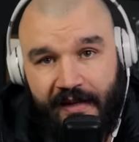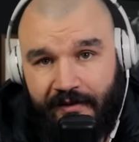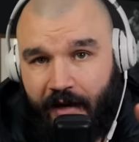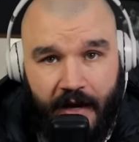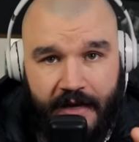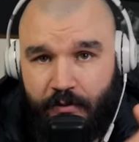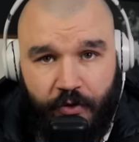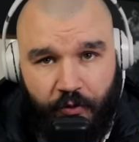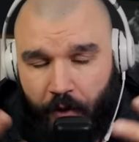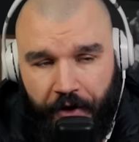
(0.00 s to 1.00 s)
They tie in
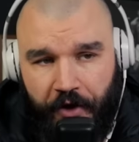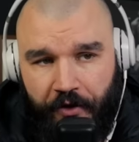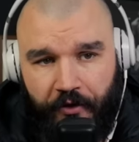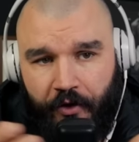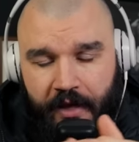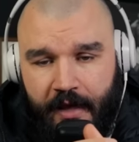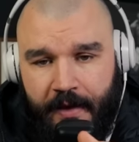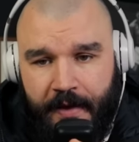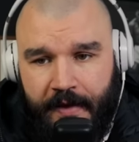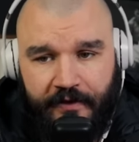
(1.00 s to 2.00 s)
with one another, okay?
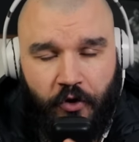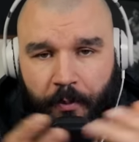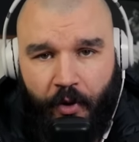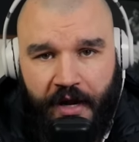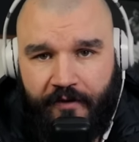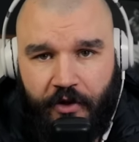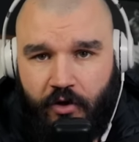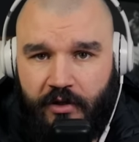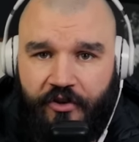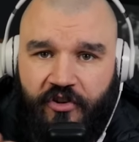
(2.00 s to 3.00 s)
There's no point having a
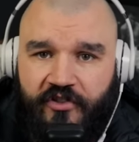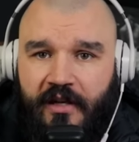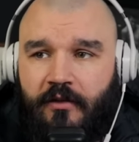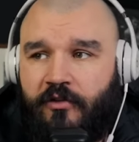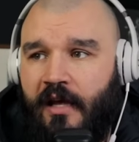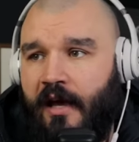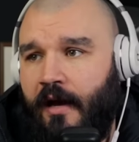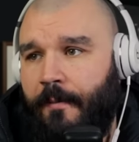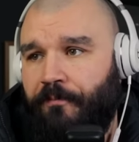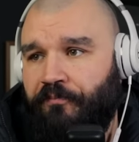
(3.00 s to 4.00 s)
good logistical
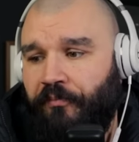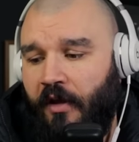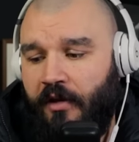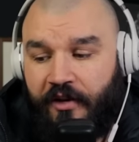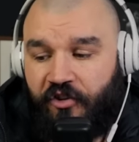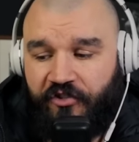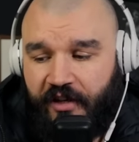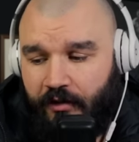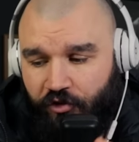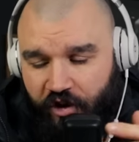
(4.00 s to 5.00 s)

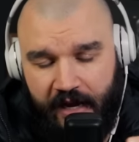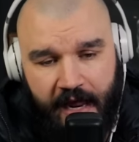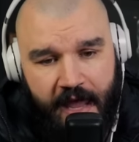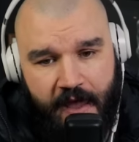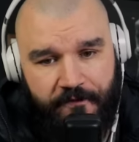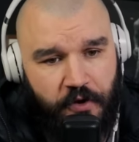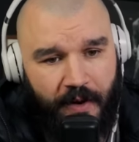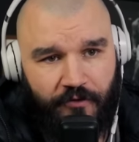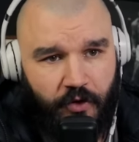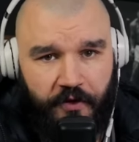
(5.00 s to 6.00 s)
chain if you
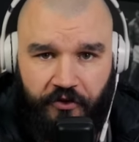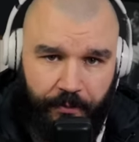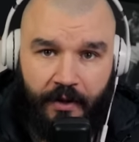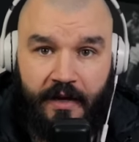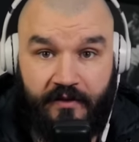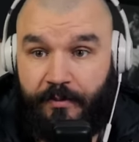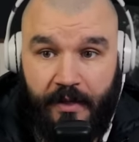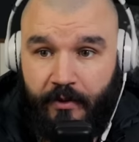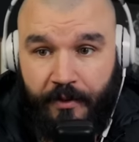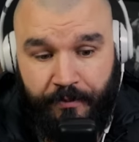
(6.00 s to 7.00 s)
haven't got the supplies to be
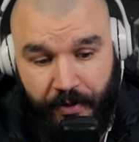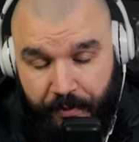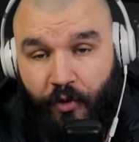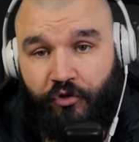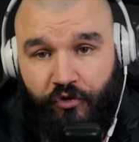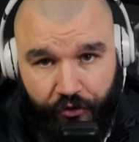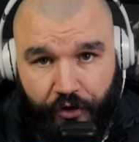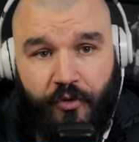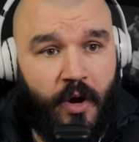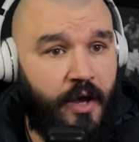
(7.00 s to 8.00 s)
able to be pushed
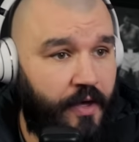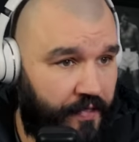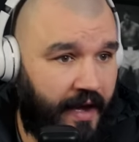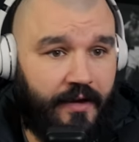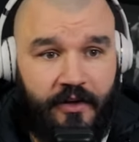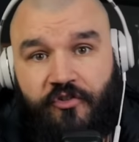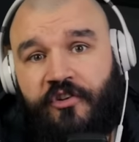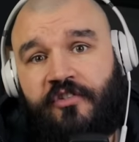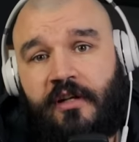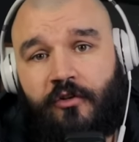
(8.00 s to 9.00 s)
through that
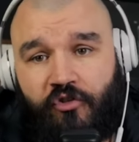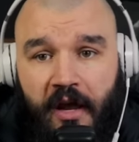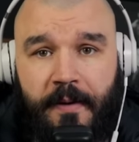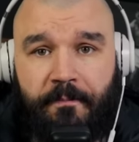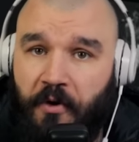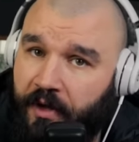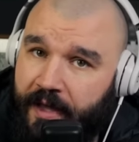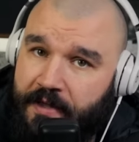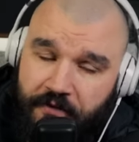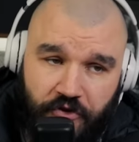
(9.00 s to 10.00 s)
logistical chain,
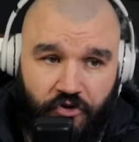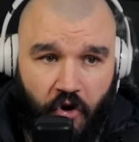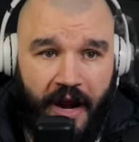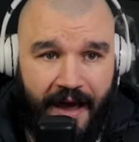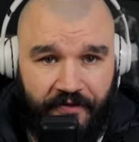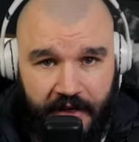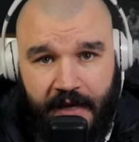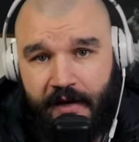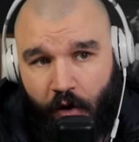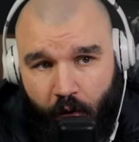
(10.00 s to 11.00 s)
okay? You've just got to have the
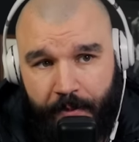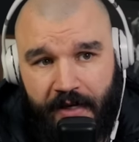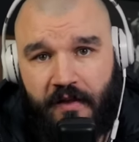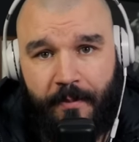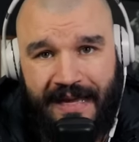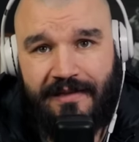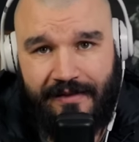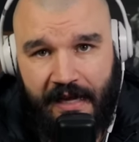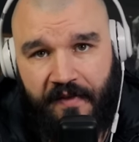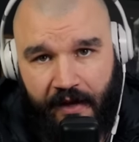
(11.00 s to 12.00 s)
kit and equipment and the means
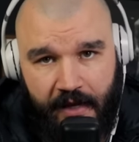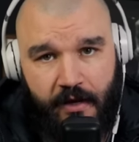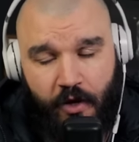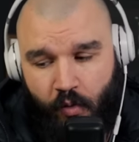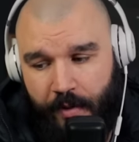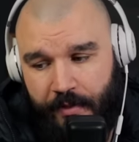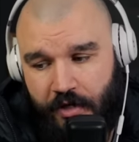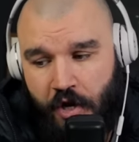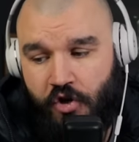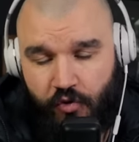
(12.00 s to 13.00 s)
to get that kit and
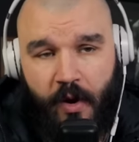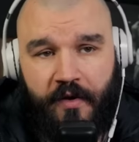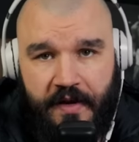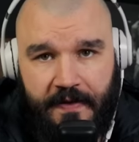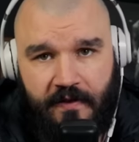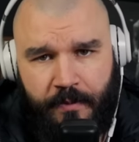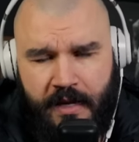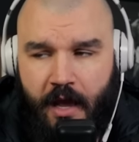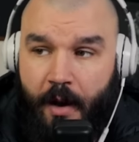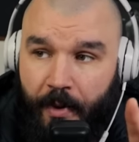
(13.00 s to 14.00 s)
equipment to where it needs to
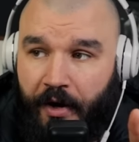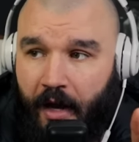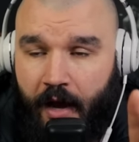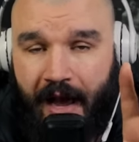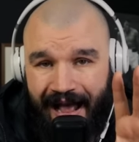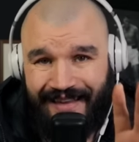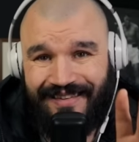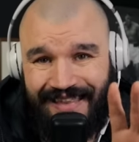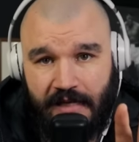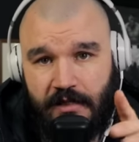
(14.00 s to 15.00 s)
be. America
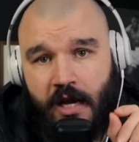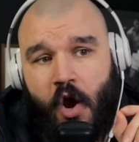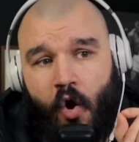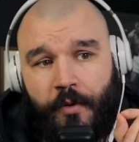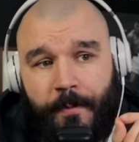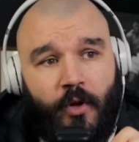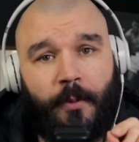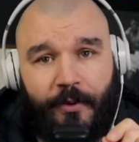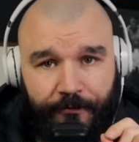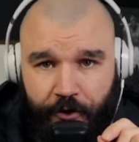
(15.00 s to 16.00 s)
has this on
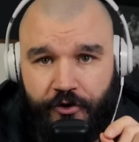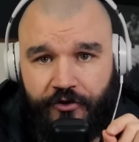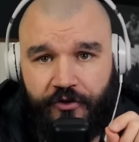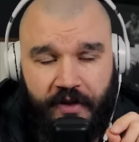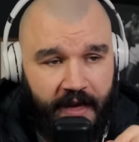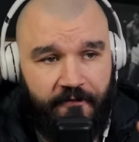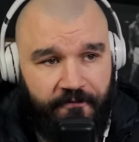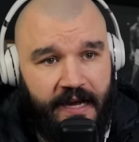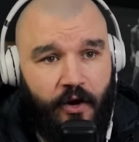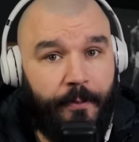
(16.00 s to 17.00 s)
multiple fronts. They can
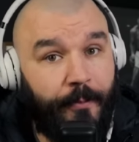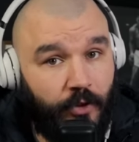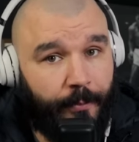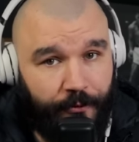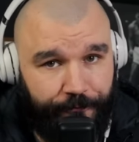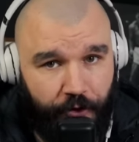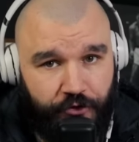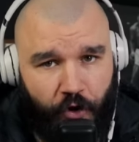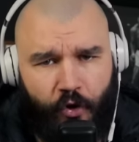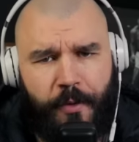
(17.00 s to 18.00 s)
fight on multiple
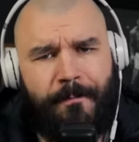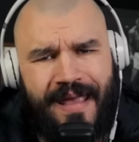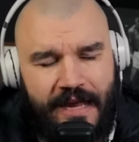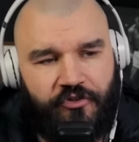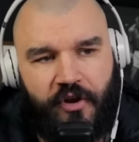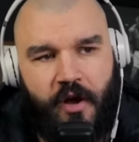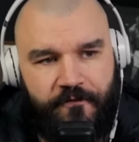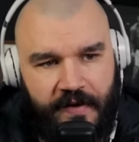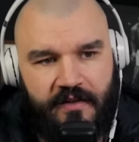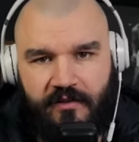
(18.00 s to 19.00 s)
fronts on major
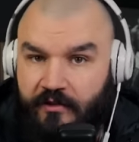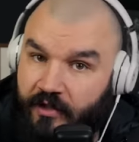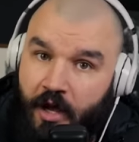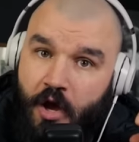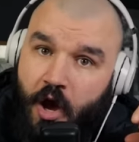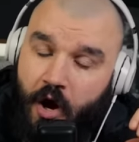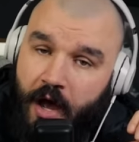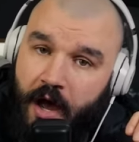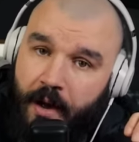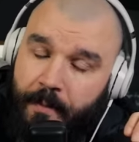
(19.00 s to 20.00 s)
offenses
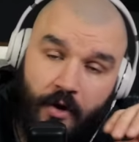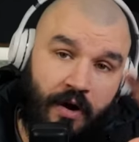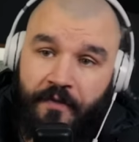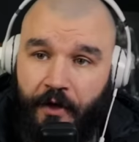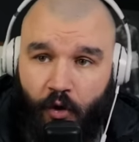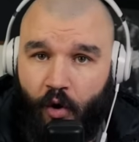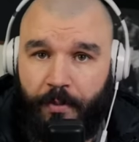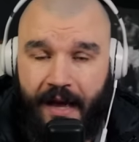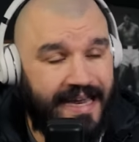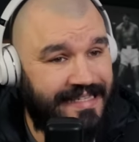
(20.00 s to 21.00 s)
around the
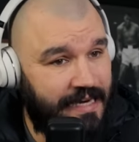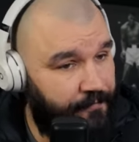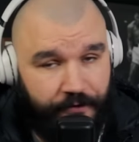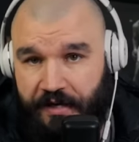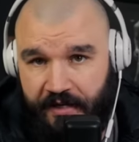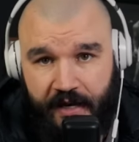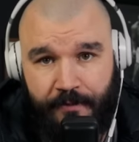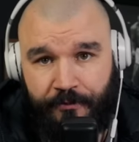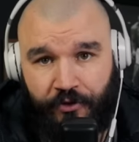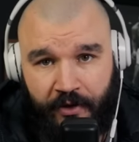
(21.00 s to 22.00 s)
globe at different
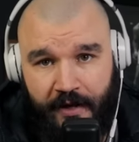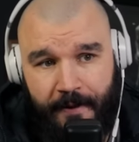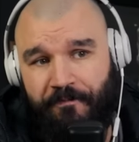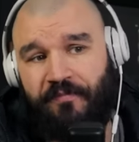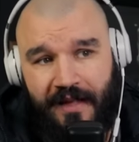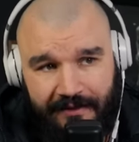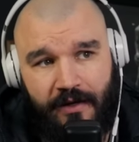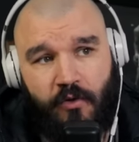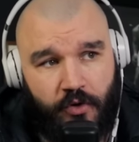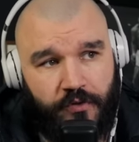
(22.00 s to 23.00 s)
times, okay? That's
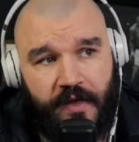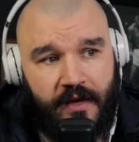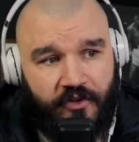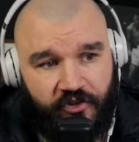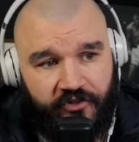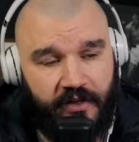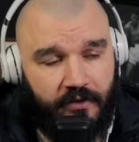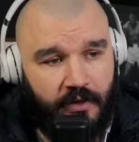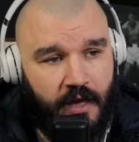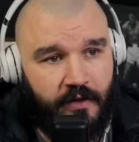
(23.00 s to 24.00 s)
how good their
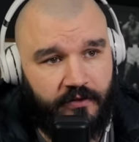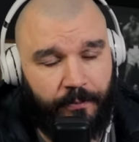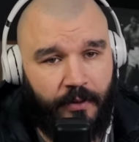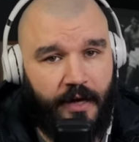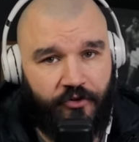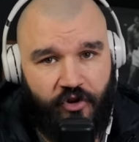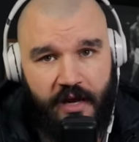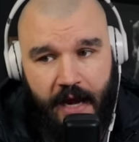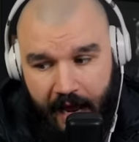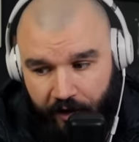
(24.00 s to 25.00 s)
logistical supply
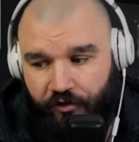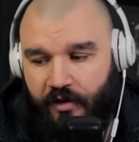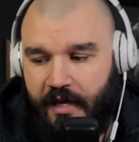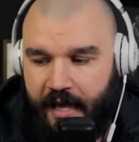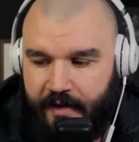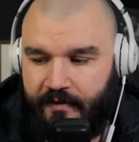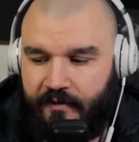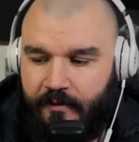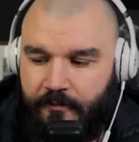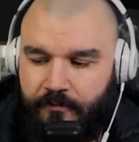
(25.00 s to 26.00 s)
chain actually is.